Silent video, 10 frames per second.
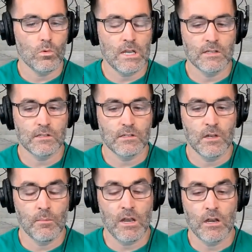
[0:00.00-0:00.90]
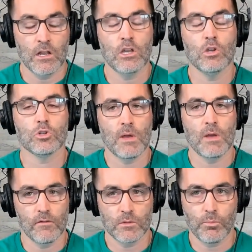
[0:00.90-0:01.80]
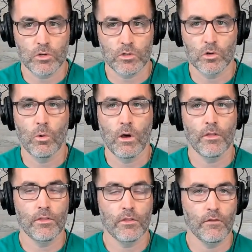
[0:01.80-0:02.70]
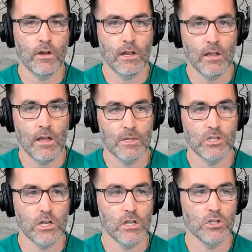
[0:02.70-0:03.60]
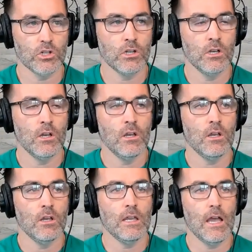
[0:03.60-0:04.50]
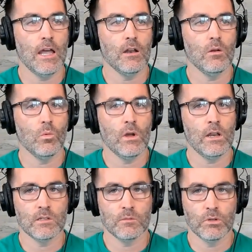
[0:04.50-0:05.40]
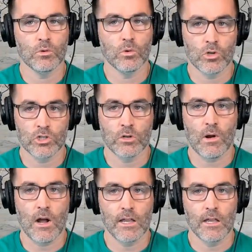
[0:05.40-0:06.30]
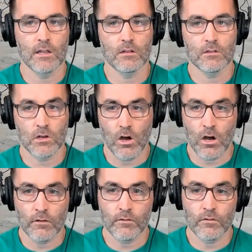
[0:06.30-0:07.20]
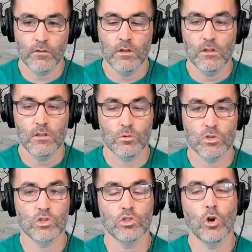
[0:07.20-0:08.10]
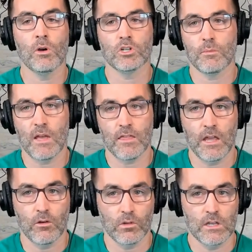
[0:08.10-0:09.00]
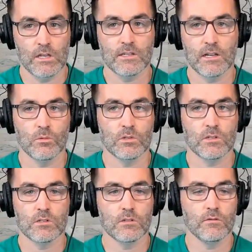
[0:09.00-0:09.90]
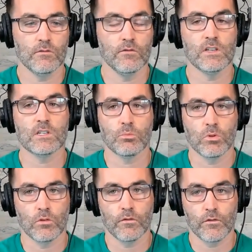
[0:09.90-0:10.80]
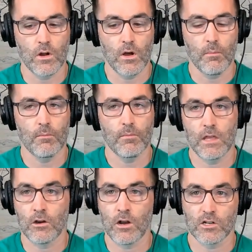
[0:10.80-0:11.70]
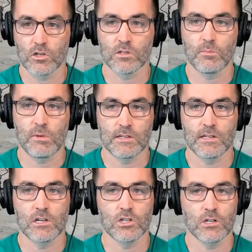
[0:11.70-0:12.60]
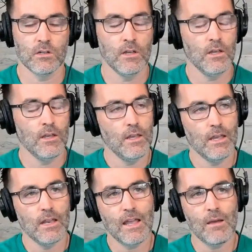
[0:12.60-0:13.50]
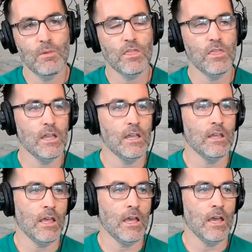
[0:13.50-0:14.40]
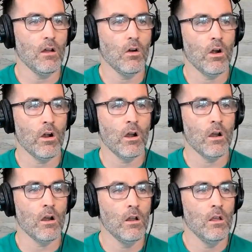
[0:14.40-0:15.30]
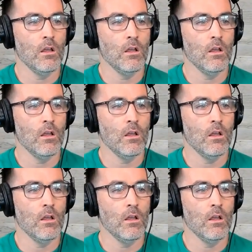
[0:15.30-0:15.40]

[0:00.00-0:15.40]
He's committed a huge amount of his personal wealth to fighting climate change. Yet when his Blue Origin rocket took off, there was so much methane released that it was visible from the International Space Station. And it got me thinking that our